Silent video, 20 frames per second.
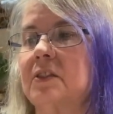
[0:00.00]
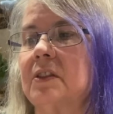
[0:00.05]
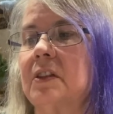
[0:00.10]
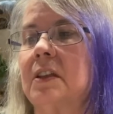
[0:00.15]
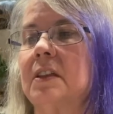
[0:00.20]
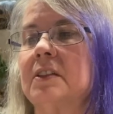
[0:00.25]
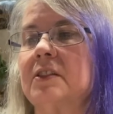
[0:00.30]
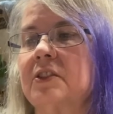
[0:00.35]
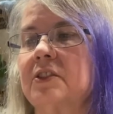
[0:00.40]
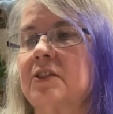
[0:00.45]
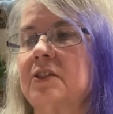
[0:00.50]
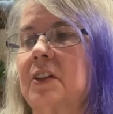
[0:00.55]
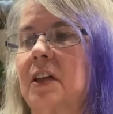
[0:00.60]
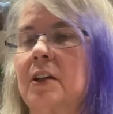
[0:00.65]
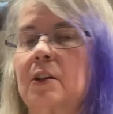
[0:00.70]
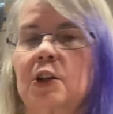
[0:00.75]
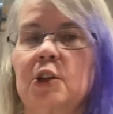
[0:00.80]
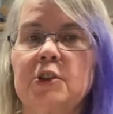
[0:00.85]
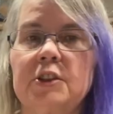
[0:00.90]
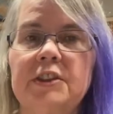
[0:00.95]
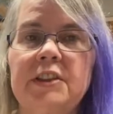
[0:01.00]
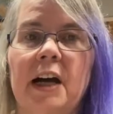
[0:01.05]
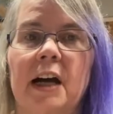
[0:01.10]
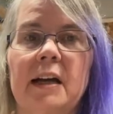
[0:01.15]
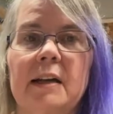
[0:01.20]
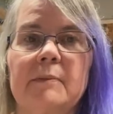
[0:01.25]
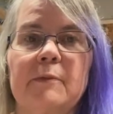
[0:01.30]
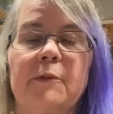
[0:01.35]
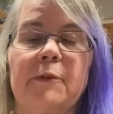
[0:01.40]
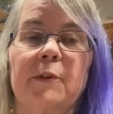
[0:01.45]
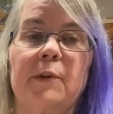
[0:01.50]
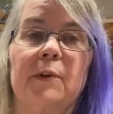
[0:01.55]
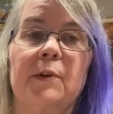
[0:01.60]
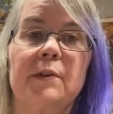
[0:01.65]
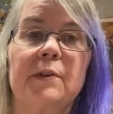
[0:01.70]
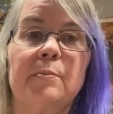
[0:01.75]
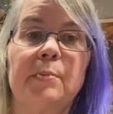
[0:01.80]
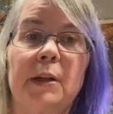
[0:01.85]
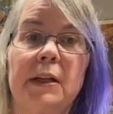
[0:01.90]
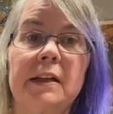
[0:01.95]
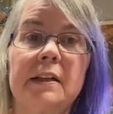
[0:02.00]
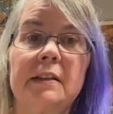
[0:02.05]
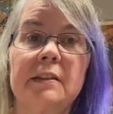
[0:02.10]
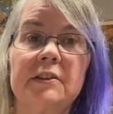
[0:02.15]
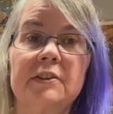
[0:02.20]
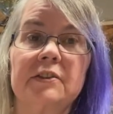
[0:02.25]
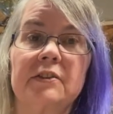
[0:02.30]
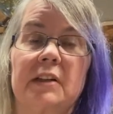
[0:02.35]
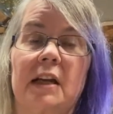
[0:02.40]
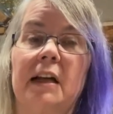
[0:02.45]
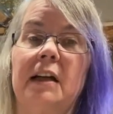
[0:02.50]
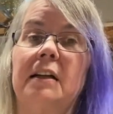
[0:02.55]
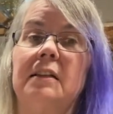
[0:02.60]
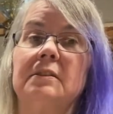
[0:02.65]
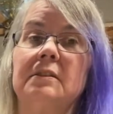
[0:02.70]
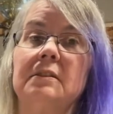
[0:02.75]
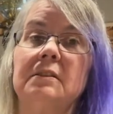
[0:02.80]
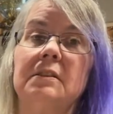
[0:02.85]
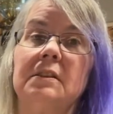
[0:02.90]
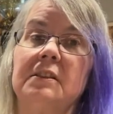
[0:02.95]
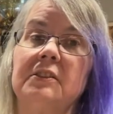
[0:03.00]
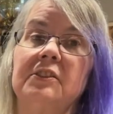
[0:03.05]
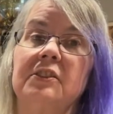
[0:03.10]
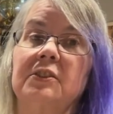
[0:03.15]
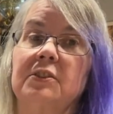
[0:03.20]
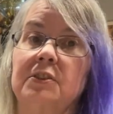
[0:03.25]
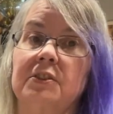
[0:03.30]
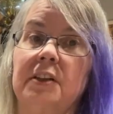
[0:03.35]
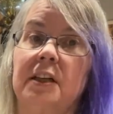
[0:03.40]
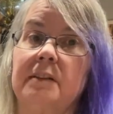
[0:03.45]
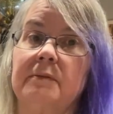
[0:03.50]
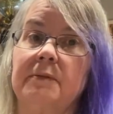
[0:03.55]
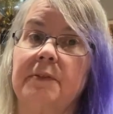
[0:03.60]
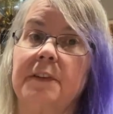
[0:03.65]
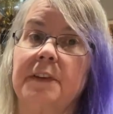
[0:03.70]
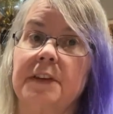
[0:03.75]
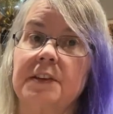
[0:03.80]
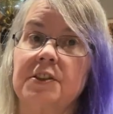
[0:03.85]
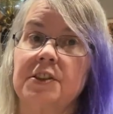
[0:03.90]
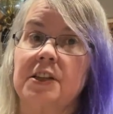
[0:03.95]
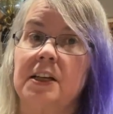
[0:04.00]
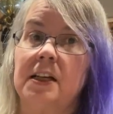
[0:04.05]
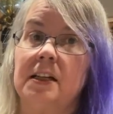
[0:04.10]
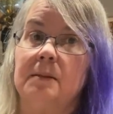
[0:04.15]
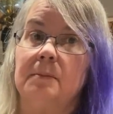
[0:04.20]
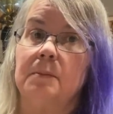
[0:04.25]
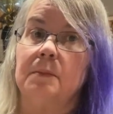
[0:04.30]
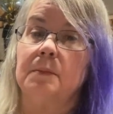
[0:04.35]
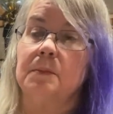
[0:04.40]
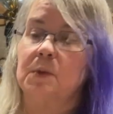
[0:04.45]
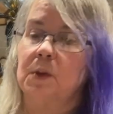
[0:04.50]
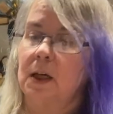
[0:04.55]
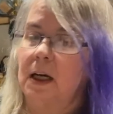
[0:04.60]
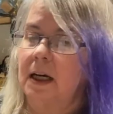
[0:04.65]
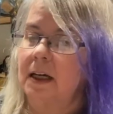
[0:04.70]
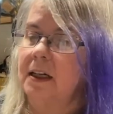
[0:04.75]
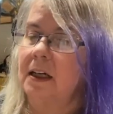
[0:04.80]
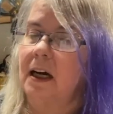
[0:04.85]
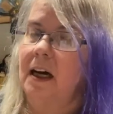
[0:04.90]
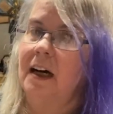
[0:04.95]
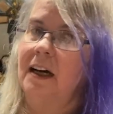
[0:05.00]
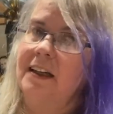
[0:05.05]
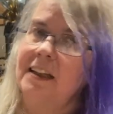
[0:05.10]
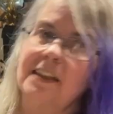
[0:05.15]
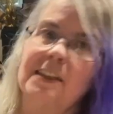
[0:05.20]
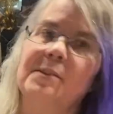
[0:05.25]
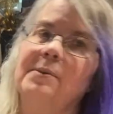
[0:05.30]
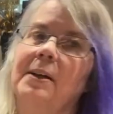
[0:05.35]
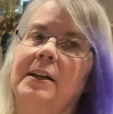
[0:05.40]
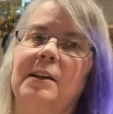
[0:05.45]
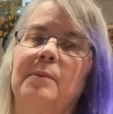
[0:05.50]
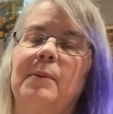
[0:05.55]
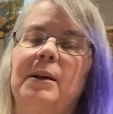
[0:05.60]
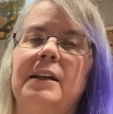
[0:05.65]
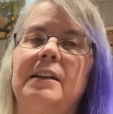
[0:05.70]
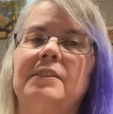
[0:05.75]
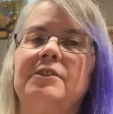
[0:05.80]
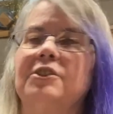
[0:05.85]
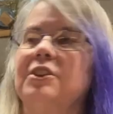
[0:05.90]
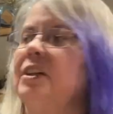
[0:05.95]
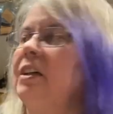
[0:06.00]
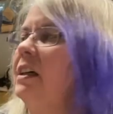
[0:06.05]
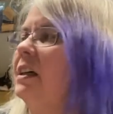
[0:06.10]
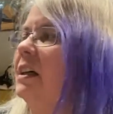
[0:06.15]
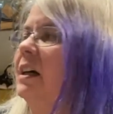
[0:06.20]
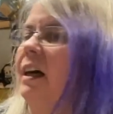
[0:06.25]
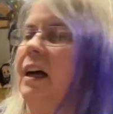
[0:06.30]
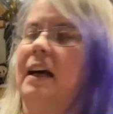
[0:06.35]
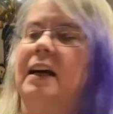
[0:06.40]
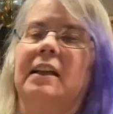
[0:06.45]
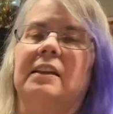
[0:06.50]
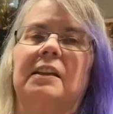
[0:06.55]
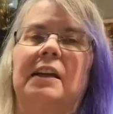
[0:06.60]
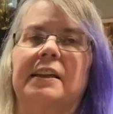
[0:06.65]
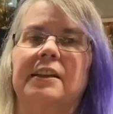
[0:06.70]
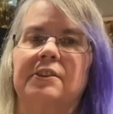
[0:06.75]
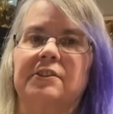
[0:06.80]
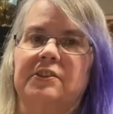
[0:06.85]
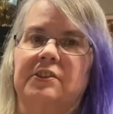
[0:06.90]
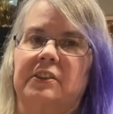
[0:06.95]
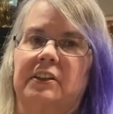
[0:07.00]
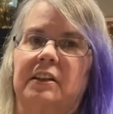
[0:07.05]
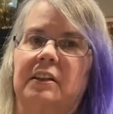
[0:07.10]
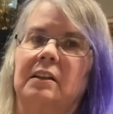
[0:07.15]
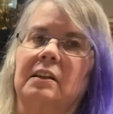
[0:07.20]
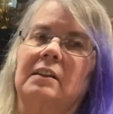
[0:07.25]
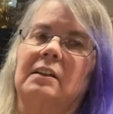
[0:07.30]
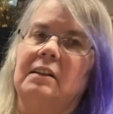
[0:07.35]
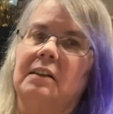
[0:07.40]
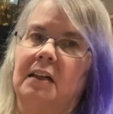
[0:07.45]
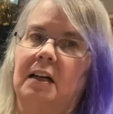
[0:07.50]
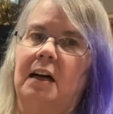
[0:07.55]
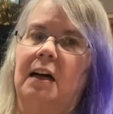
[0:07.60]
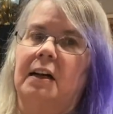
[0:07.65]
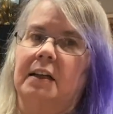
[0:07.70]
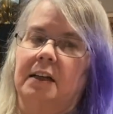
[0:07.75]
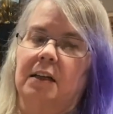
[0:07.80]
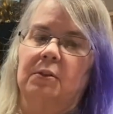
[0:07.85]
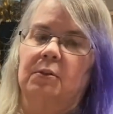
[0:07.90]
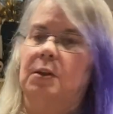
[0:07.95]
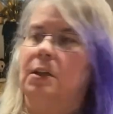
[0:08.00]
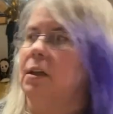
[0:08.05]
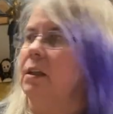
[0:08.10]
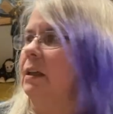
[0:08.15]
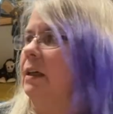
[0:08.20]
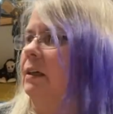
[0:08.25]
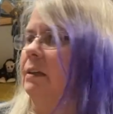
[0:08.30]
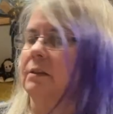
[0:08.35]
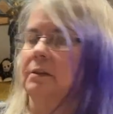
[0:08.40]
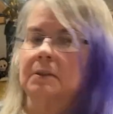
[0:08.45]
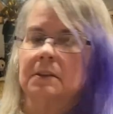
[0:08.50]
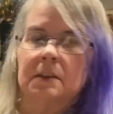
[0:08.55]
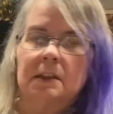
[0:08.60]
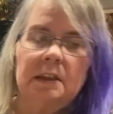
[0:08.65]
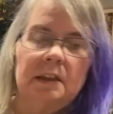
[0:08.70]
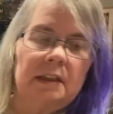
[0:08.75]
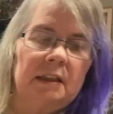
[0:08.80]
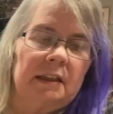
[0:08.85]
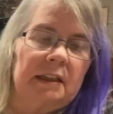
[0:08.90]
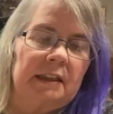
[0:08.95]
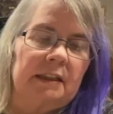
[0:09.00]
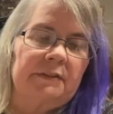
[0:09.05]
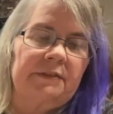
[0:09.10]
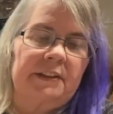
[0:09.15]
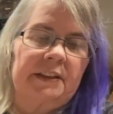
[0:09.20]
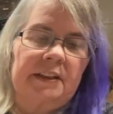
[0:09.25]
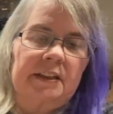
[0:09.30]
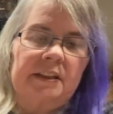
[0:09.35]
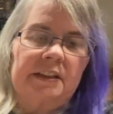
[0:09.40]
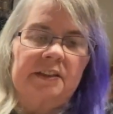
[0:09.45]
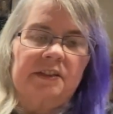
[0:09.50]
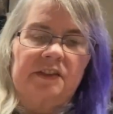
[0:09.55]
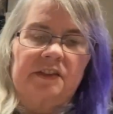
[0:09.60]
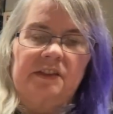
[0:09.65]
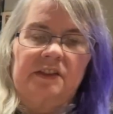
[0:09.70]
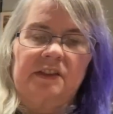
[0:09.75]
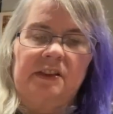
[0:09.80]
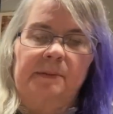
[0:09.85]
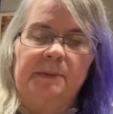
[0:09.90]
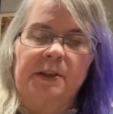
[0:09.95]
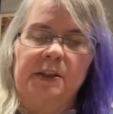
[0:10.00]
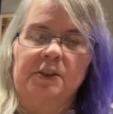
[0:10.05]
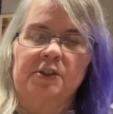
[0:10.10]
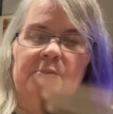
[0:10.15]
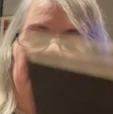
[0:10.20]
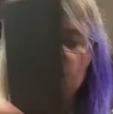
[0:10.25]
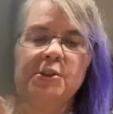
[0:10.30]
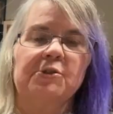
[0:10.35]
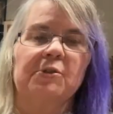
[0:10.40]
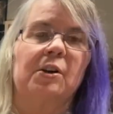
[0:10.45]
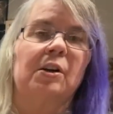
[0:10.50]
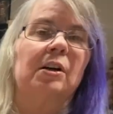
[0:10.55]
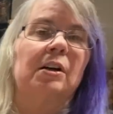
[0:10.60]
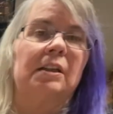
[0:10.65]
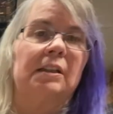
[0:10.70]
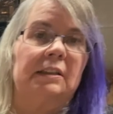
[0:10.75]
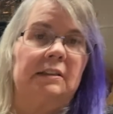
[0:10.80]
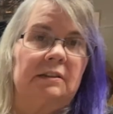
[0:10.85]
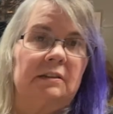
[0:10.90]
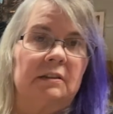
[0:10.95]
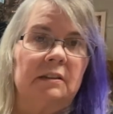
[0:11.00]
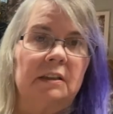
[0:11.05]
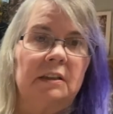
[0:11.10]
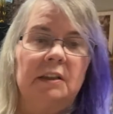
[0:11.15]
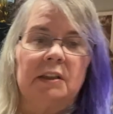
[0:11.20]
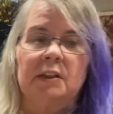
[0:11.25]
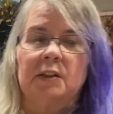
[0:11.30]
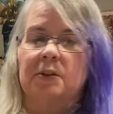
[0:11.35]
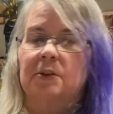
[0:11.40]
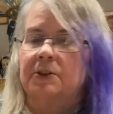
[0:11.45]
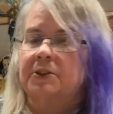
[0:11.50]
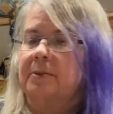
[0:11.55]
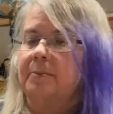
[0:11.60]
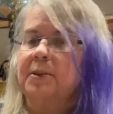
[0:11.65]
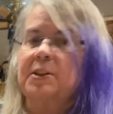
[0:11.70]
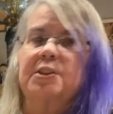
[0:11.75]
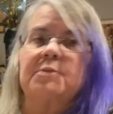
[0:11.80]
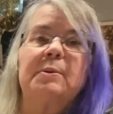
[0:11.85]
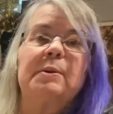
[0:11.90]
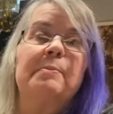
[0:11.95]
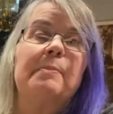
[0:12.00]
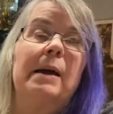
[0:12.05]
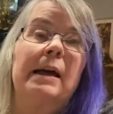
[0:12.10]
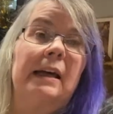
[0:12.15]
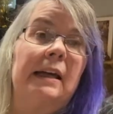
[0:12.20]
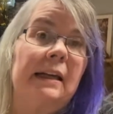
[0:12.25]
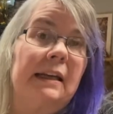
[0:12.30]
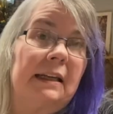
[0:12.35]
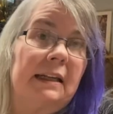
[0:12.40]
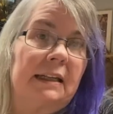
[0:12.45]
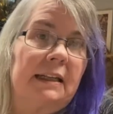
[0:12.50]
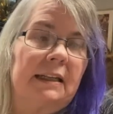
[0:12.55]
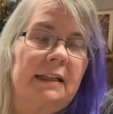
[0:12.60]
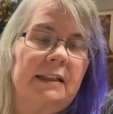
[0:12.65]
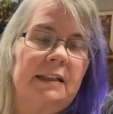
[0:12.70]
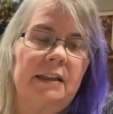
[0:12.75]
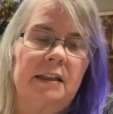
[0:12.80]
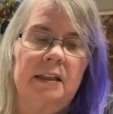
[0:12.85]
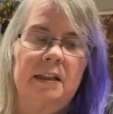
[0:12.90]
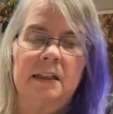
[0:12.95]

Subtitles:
It's a good time for the players, and it's a good time for the GM. I highly recommend. And like you see, I go all out. If there is something to be drawn, or something to be made,